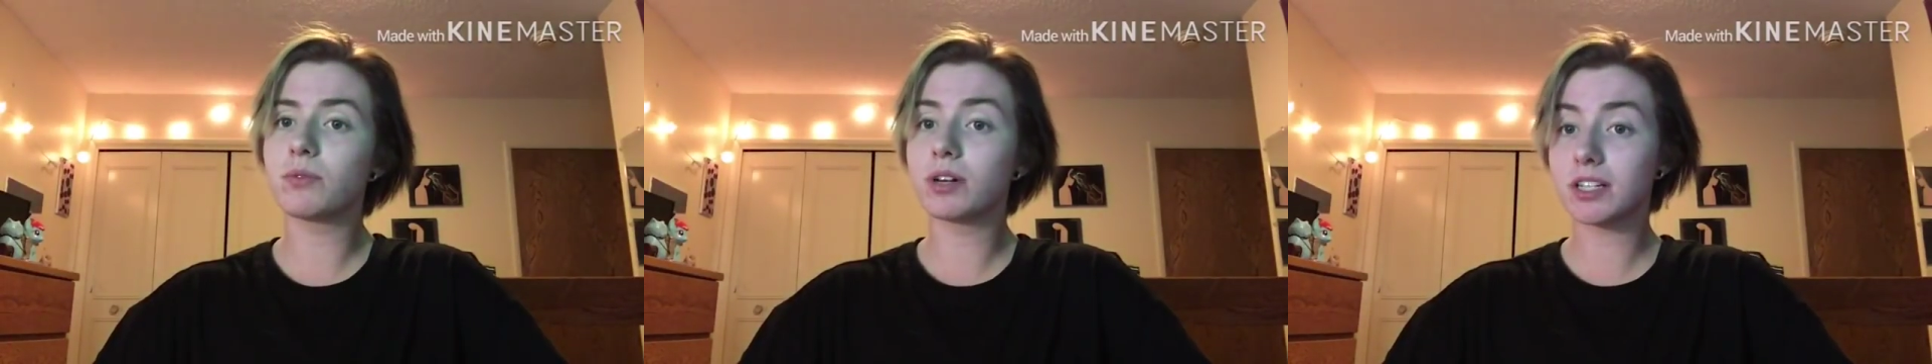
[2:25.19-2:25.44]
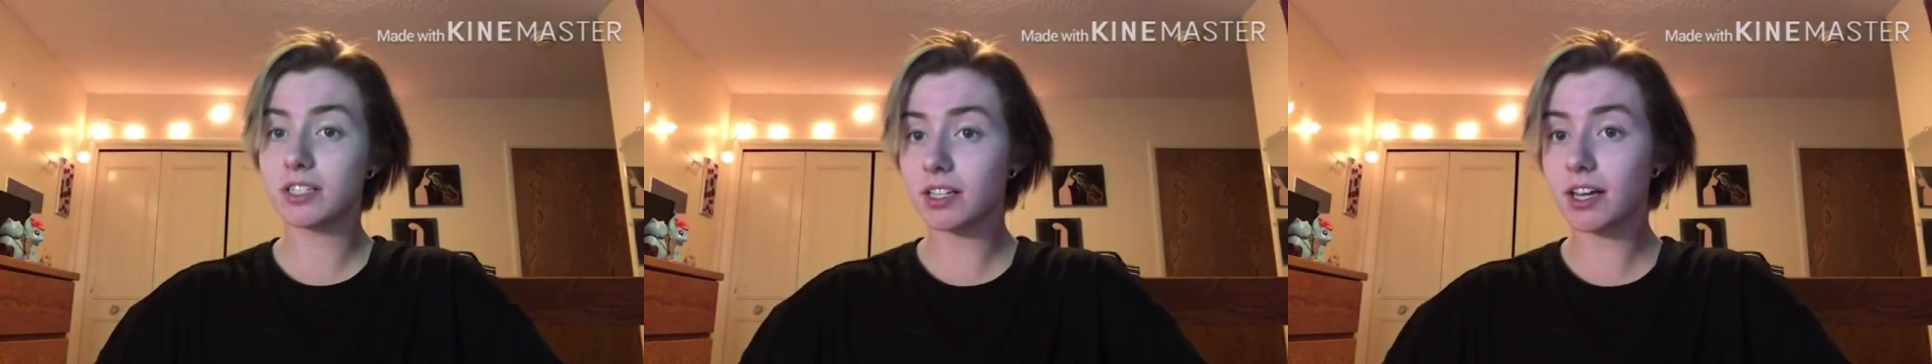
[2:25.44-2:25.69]

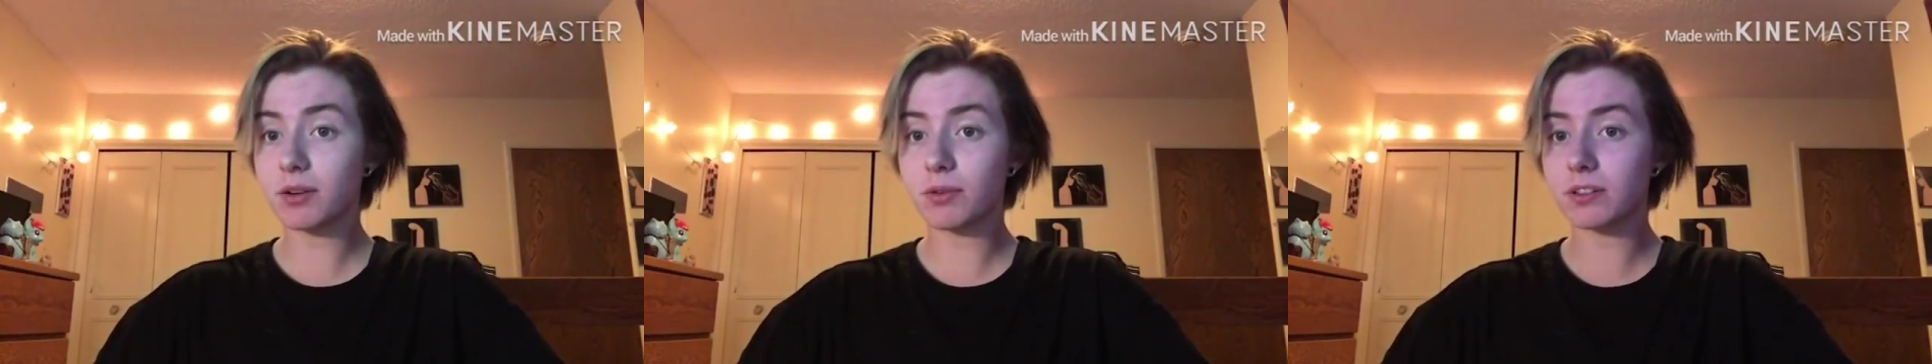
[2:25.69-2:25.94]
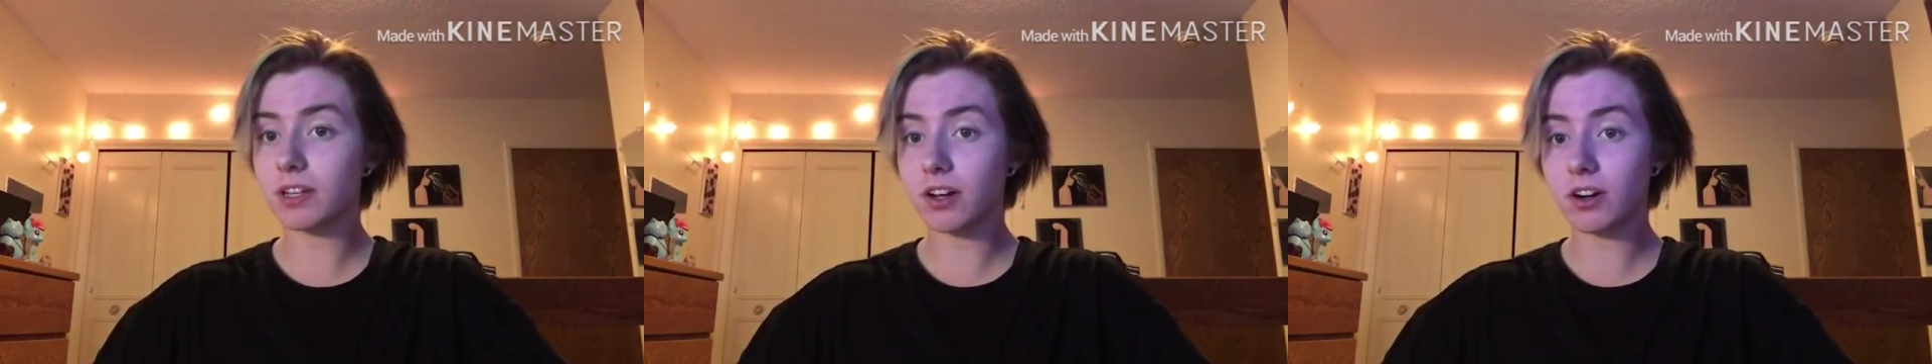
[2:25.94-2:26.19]
what it's like
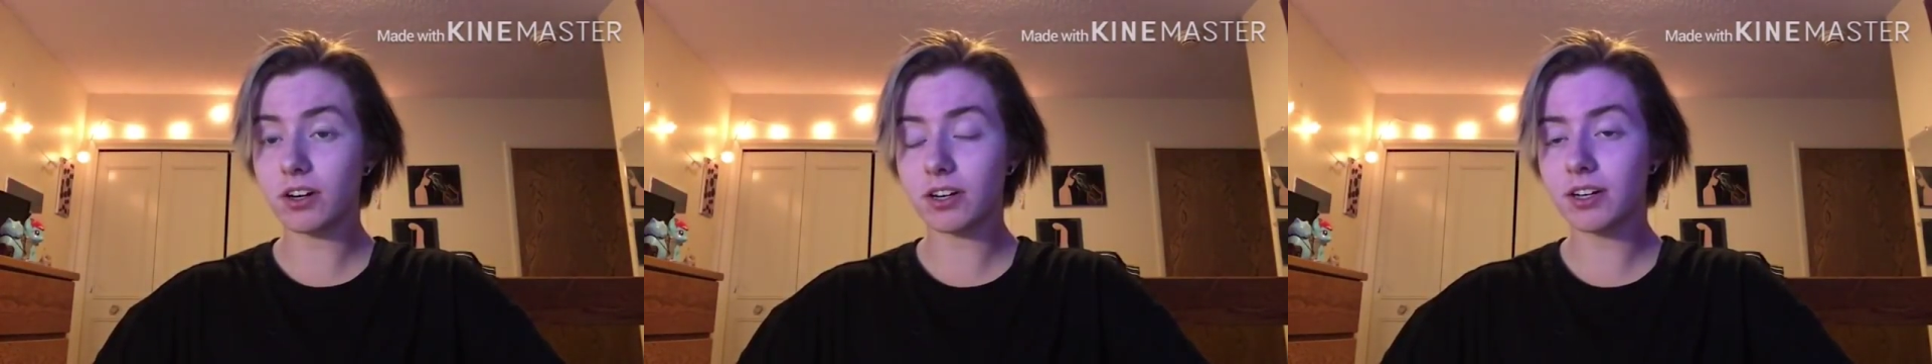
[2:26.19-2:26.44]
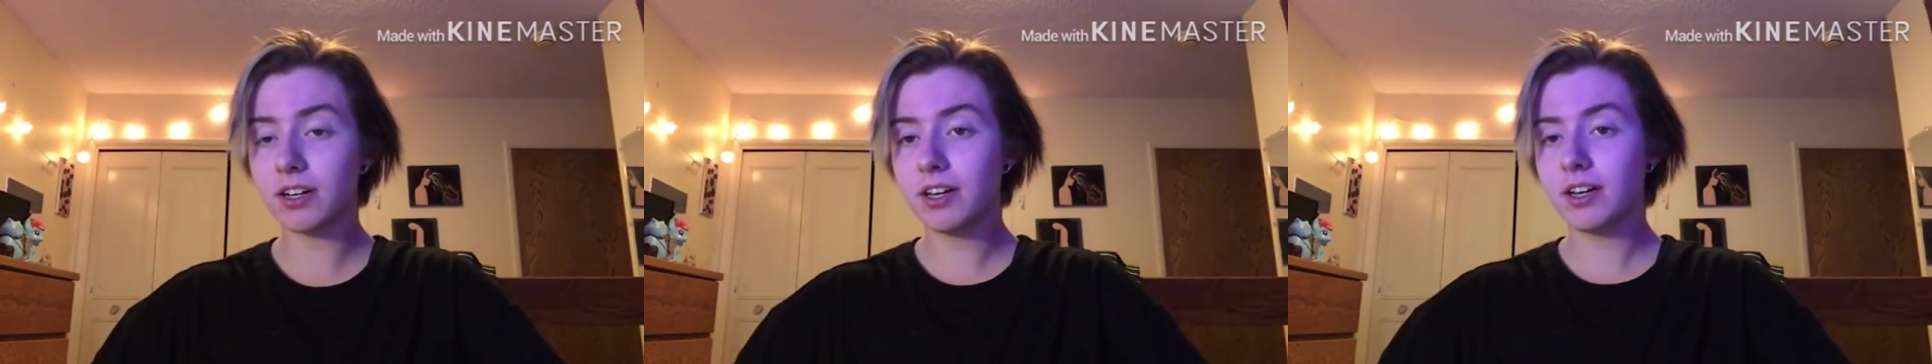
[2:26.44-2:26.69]
where they
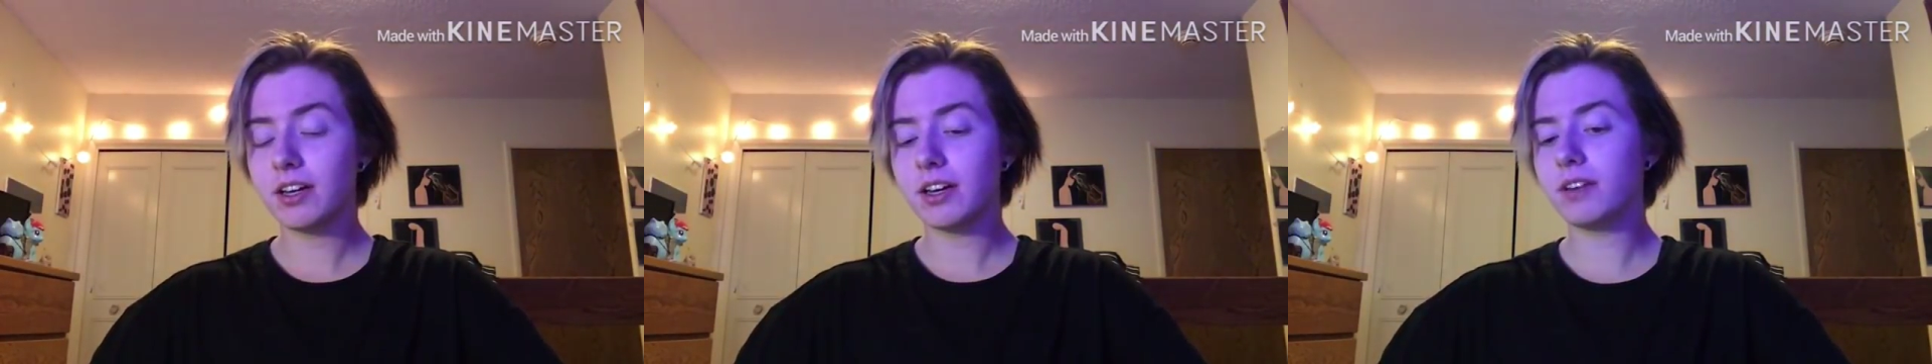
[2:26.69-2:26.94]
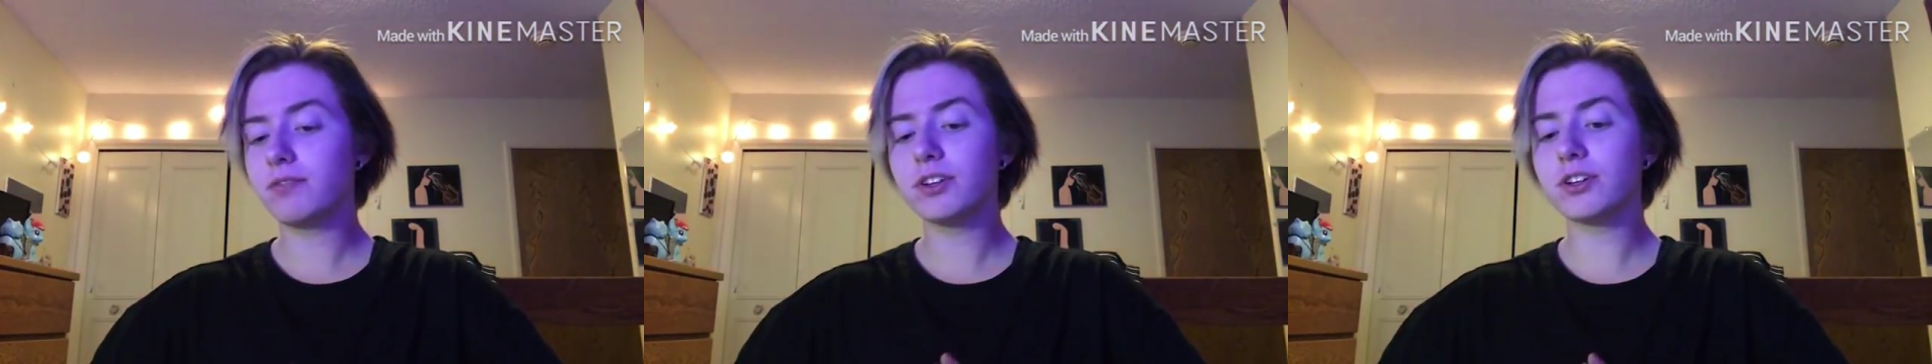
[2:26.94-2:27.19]
are.
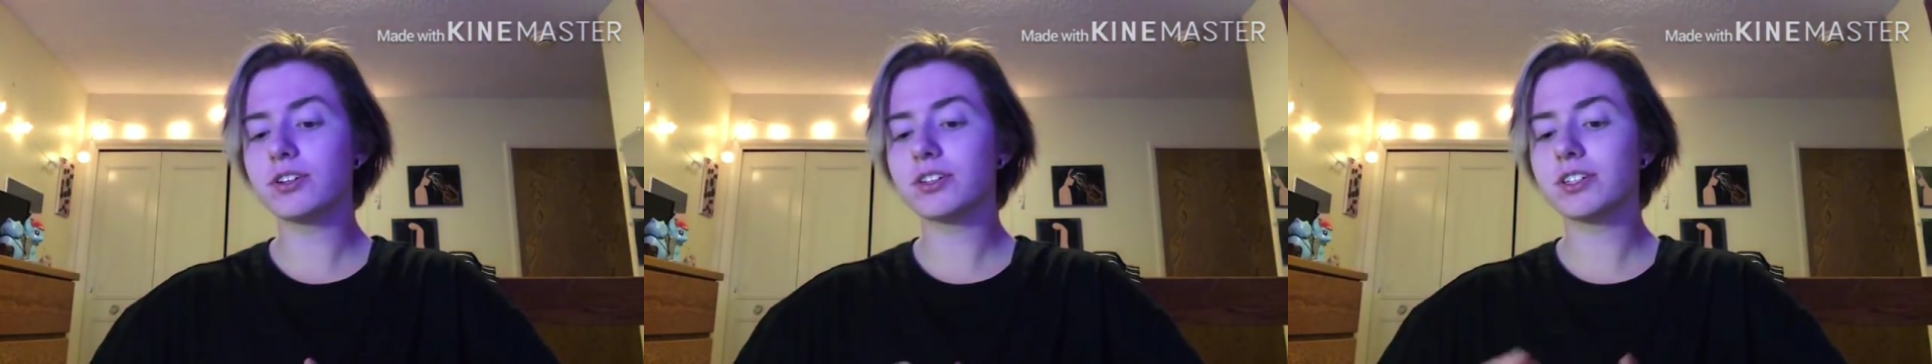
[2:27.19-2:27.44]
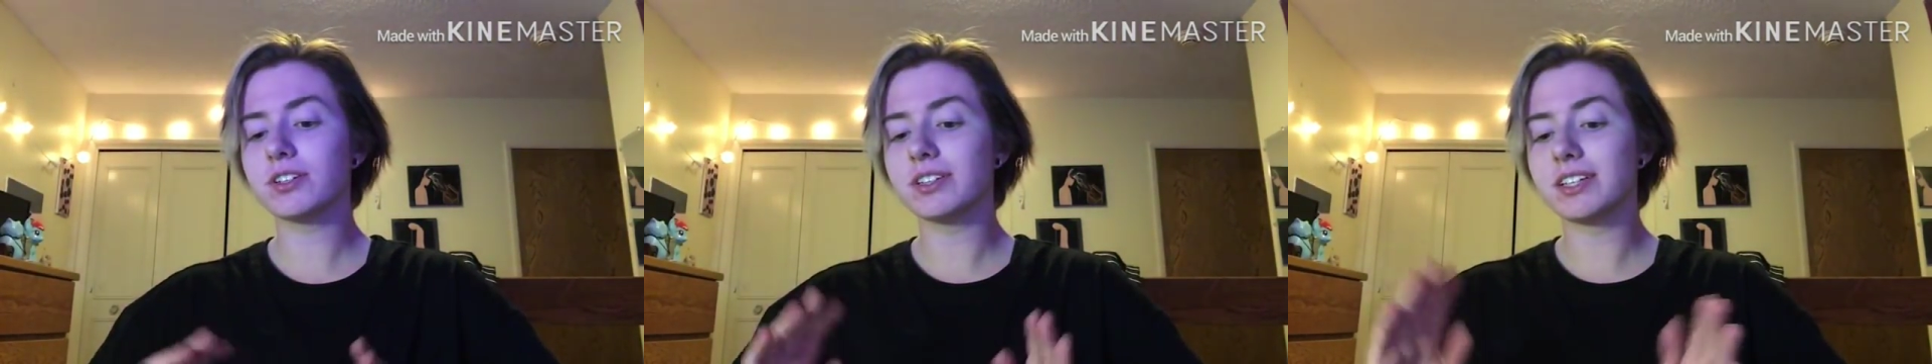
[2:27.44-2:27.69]
If you're
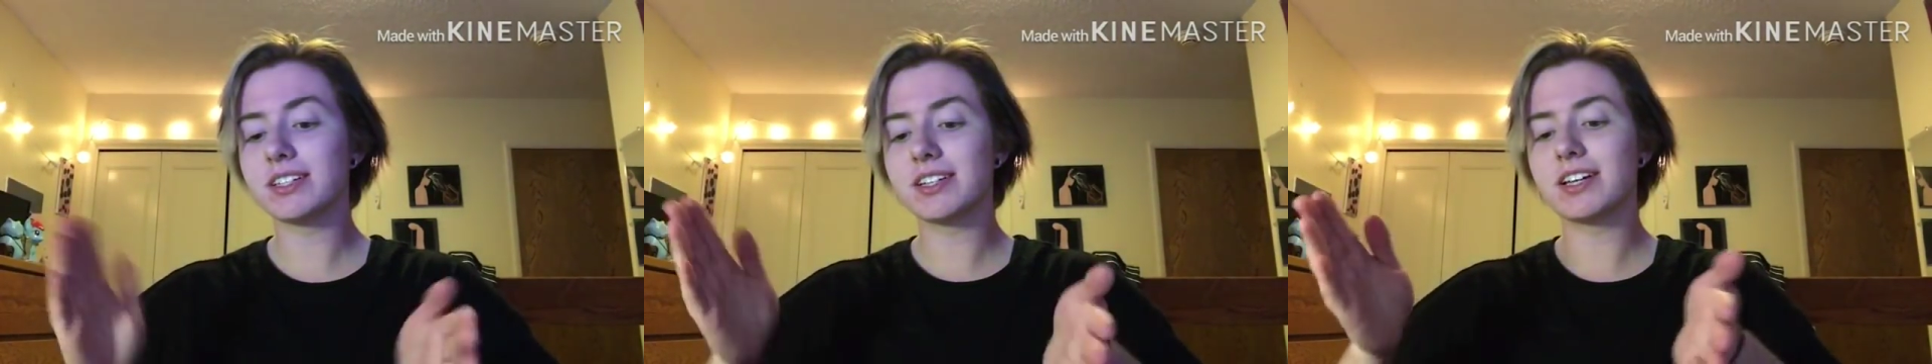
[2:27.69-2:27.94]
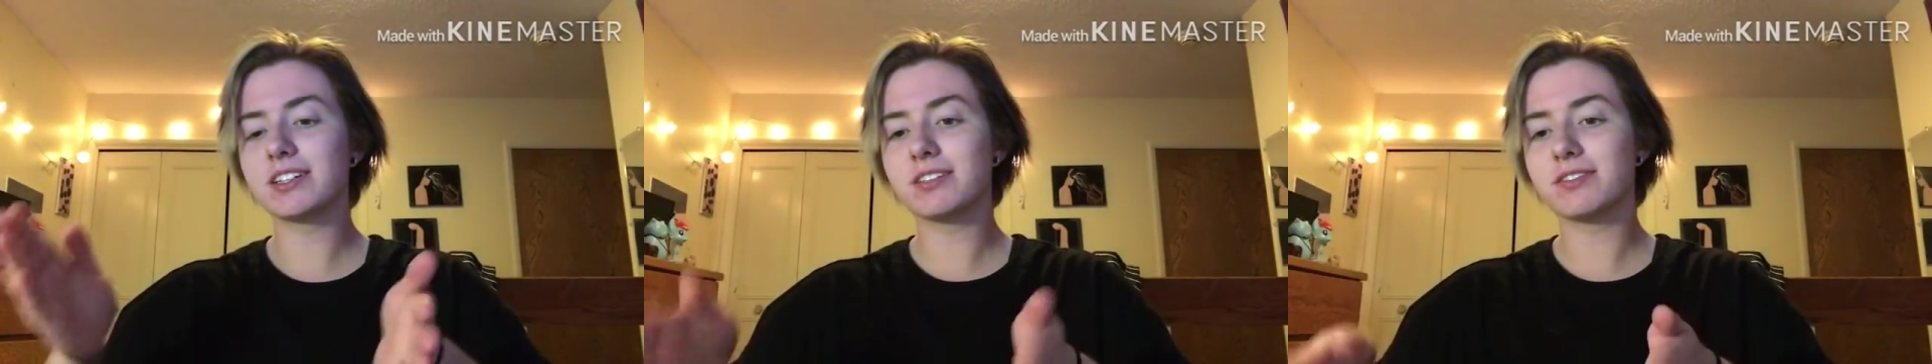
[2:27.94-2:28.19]
still in the
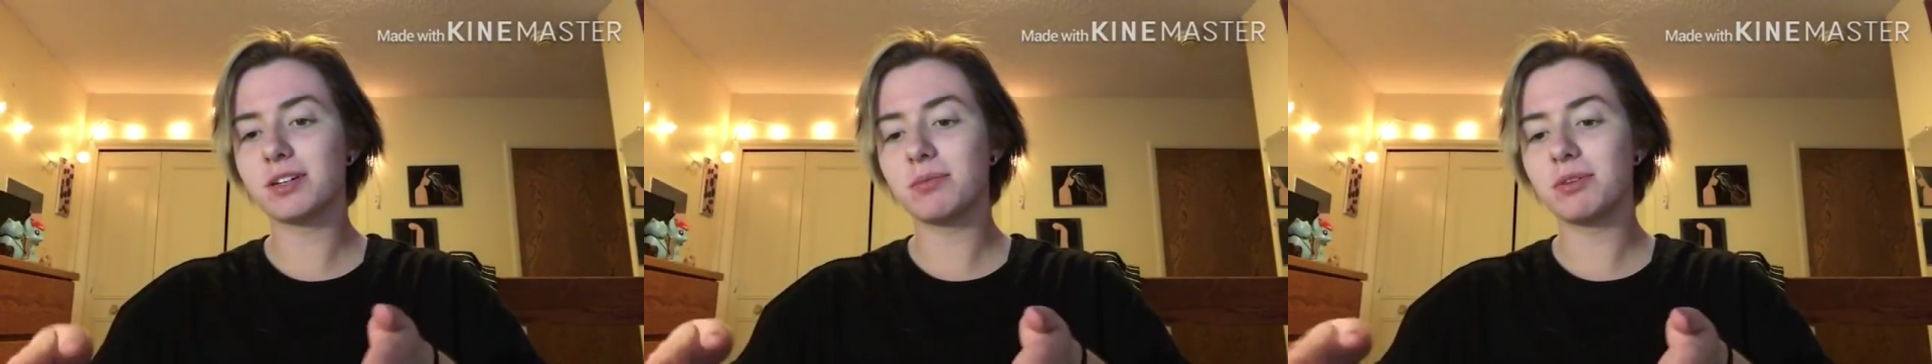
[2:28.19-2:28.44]
stage of